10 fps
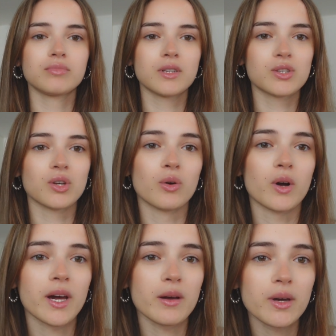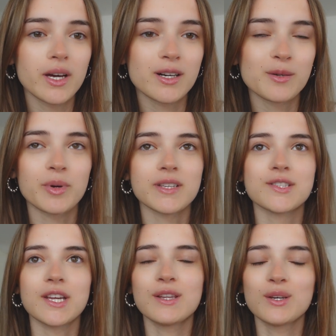So I wake up, I
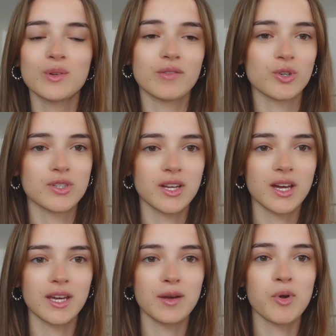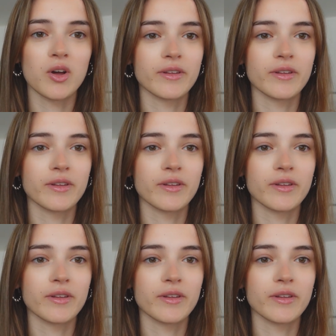send the university an email,